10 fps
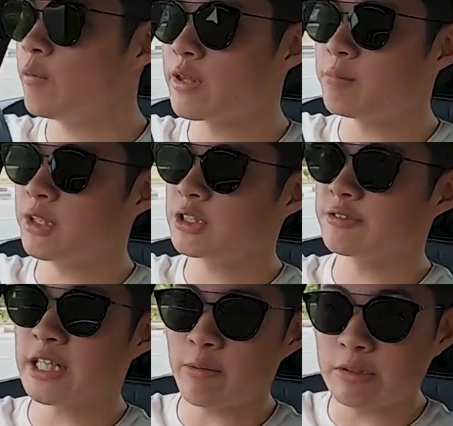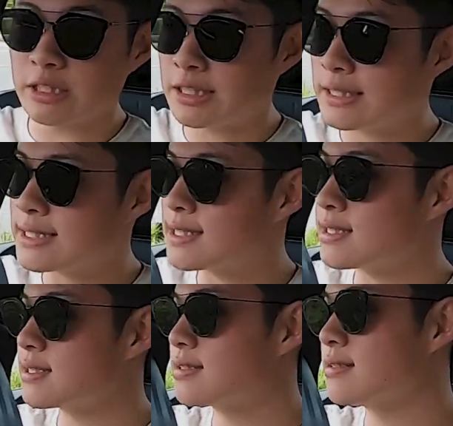with a bunch of
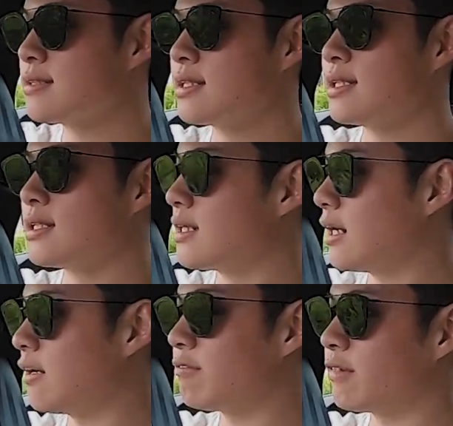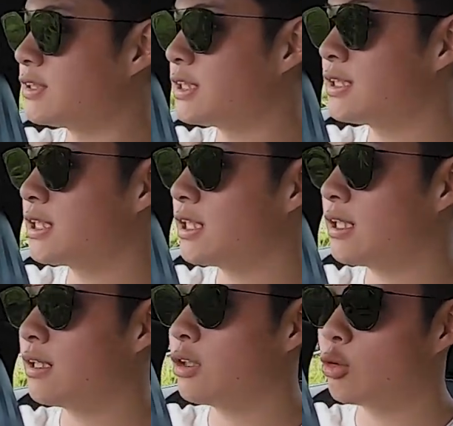Taiwanese, and for
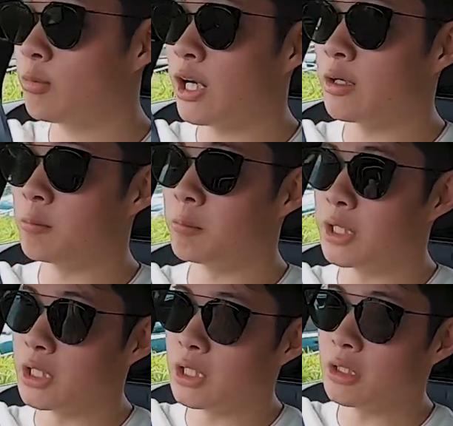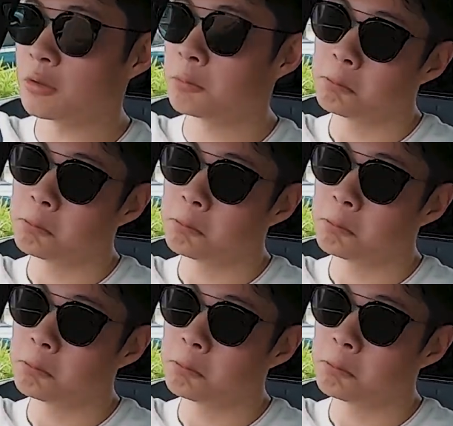dinner you might be